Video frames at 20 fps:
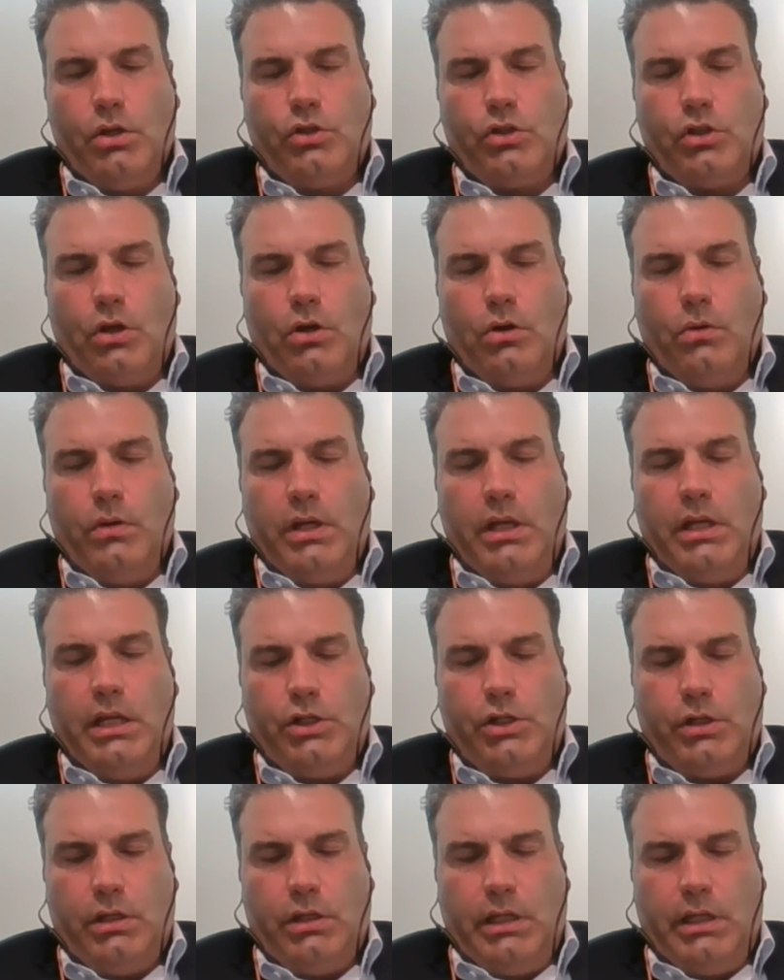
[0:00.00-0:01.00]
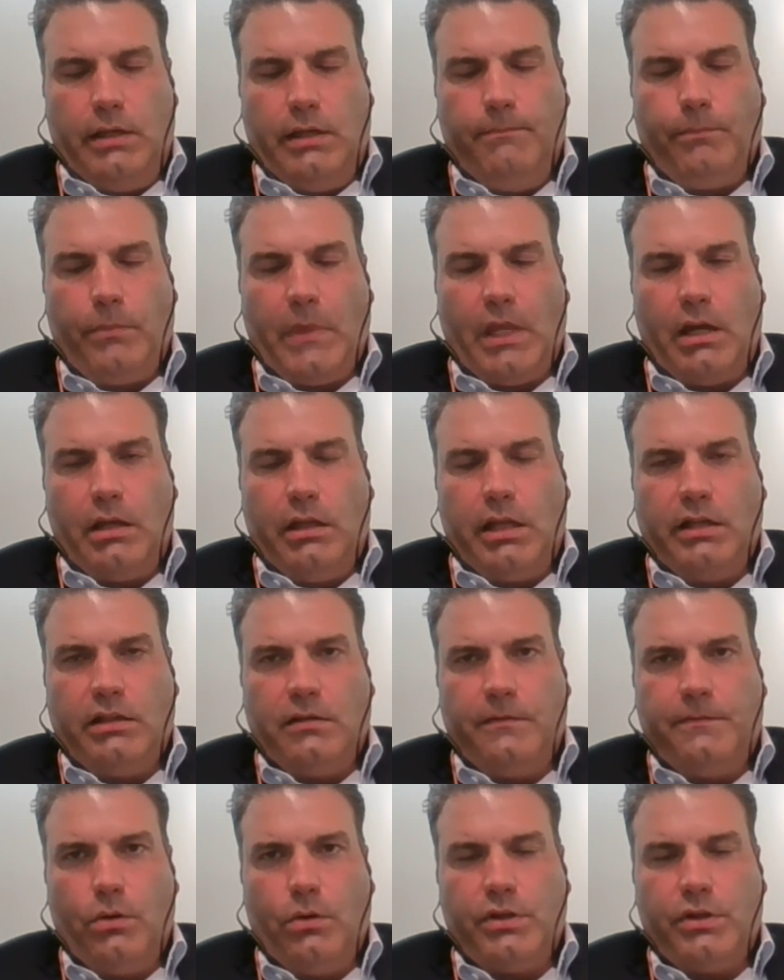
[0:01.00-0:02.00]
So initially, I'd
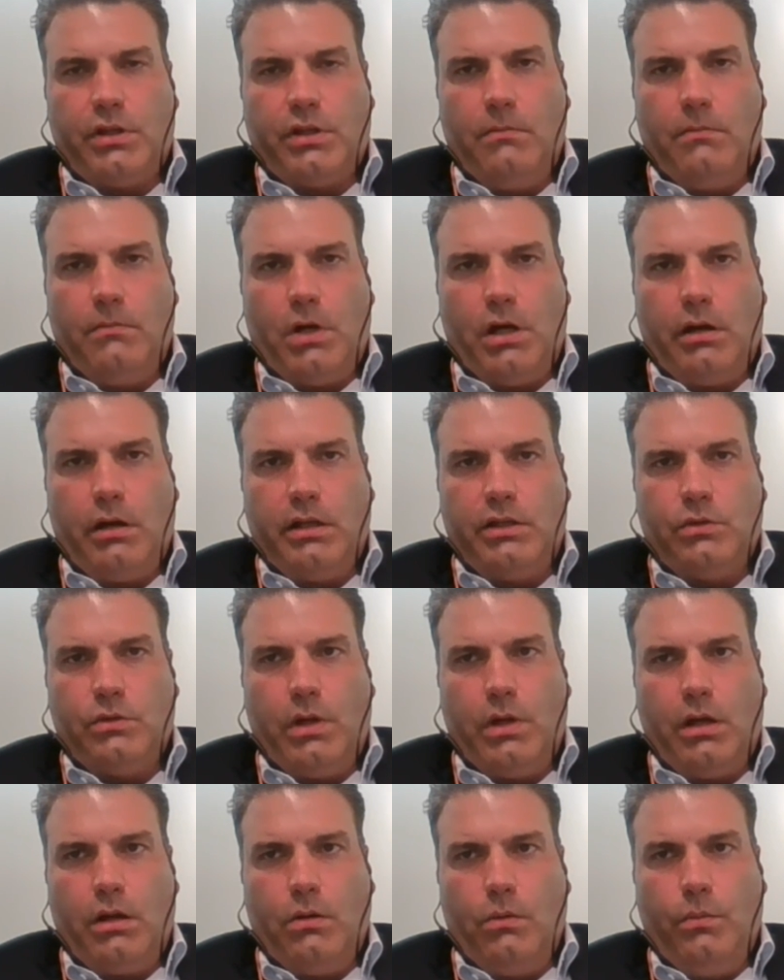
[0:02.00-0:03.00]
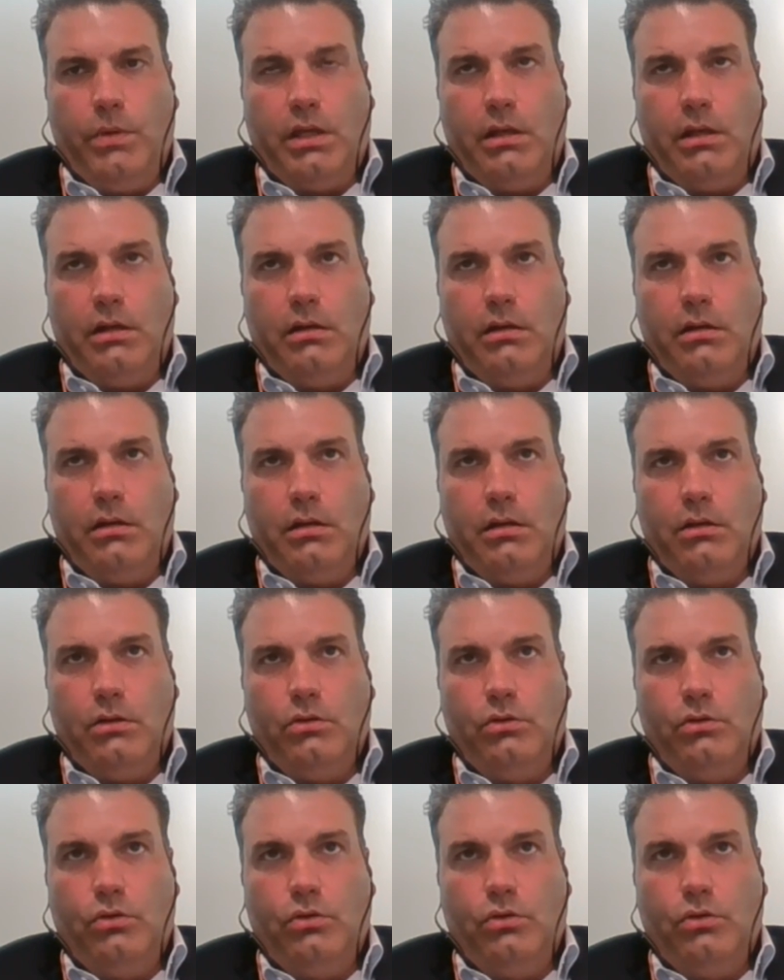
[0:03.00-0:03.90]
like to focus on markets where we can